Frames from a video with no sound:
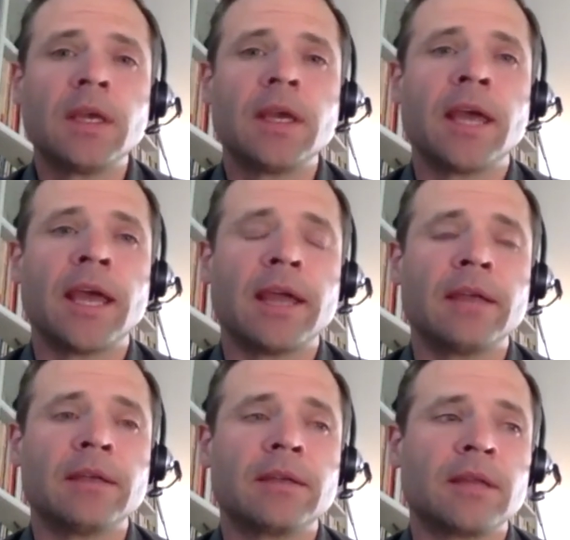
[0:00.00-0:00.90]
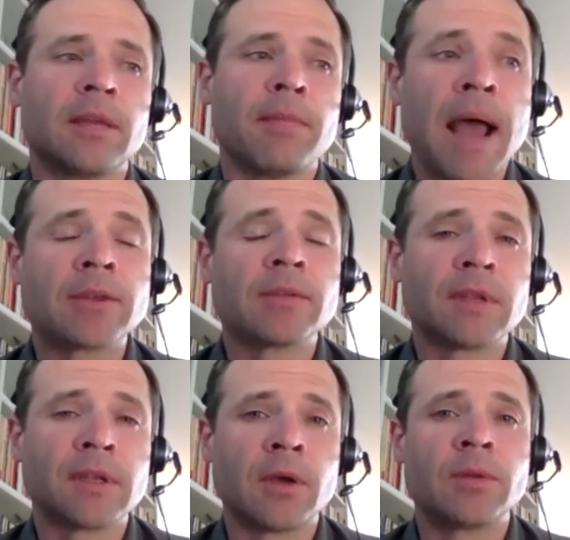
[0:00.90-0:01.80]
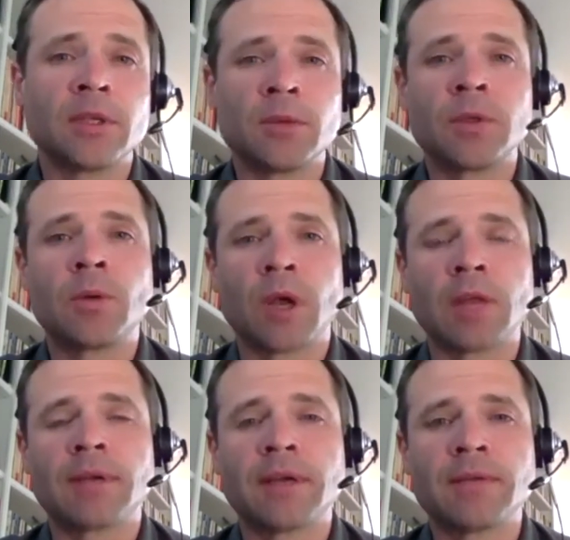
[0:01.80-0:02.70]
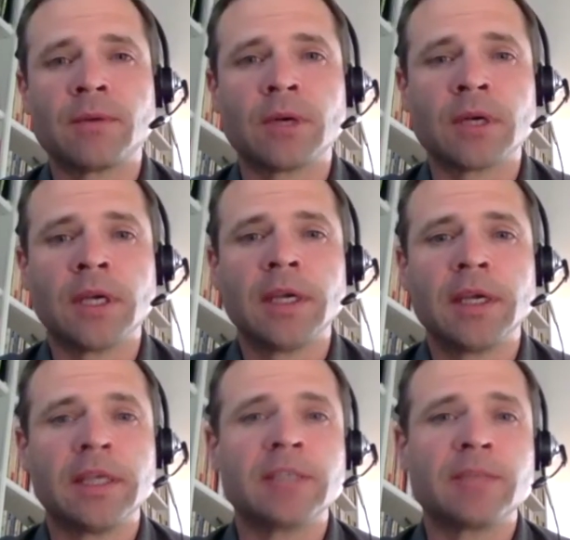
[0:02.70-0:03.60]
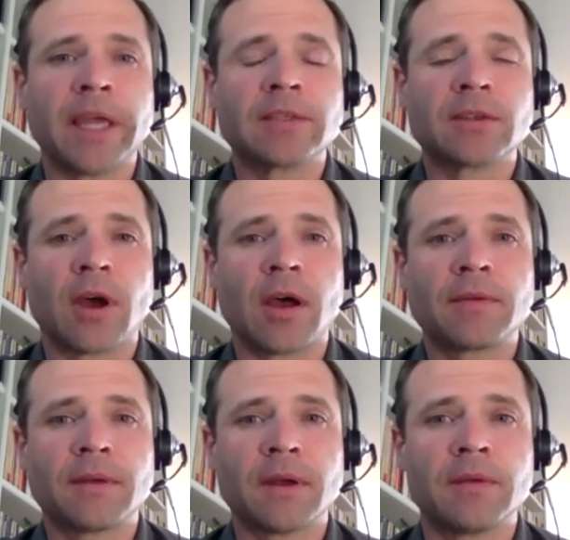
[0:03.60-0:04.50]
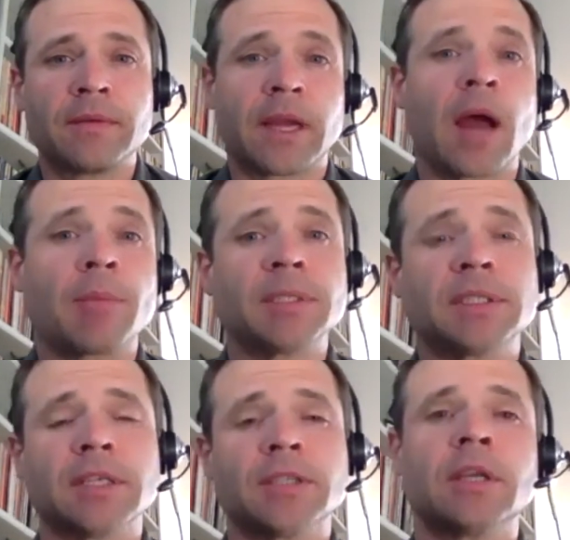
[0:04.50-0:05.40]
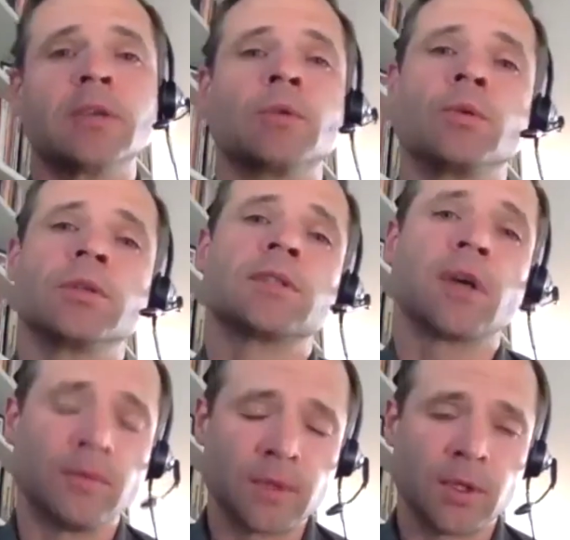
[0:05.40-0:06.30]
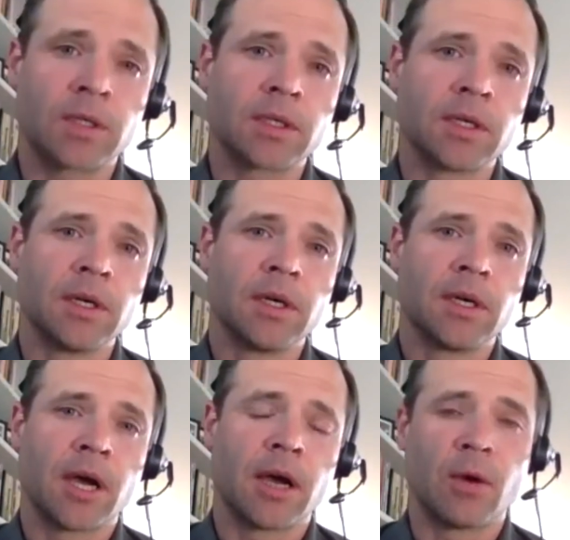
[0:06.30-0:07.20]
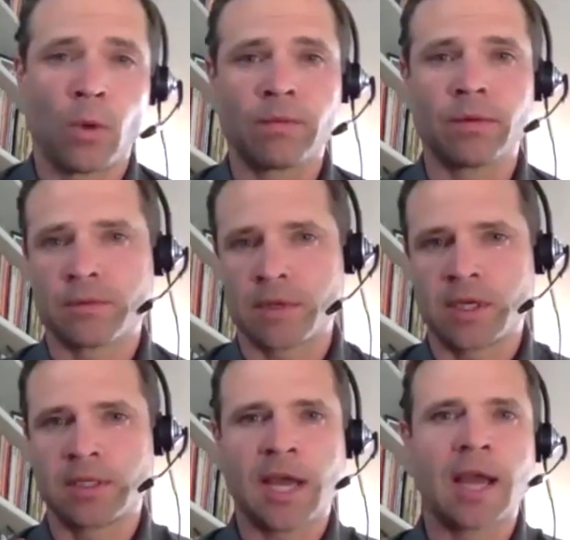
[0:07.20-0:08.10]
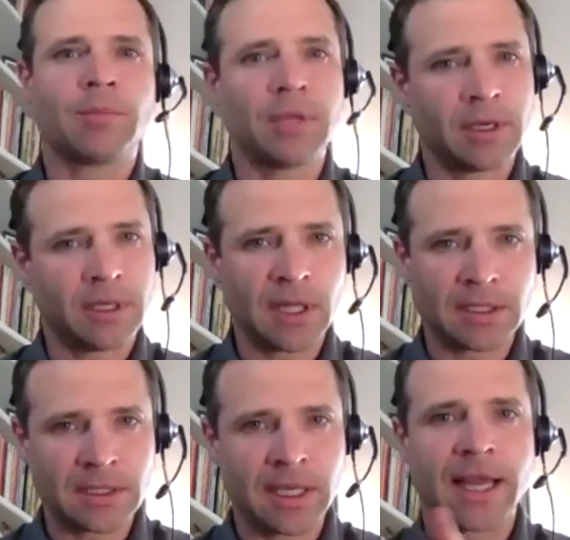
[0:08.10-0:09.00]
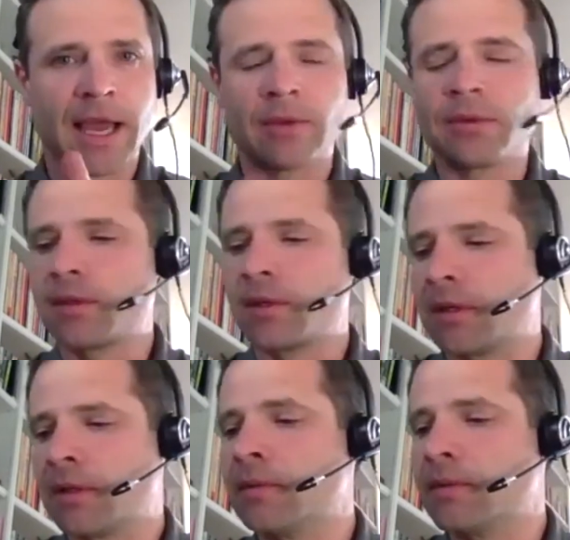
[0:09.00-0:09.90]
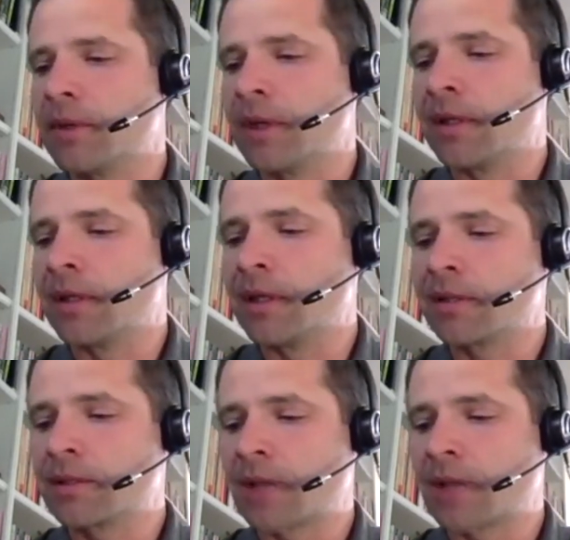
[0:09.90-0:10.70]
And the amount of the loan that you would qualify for is based off of the compensation that you yourself took uh, over the time period that's laid out in in this.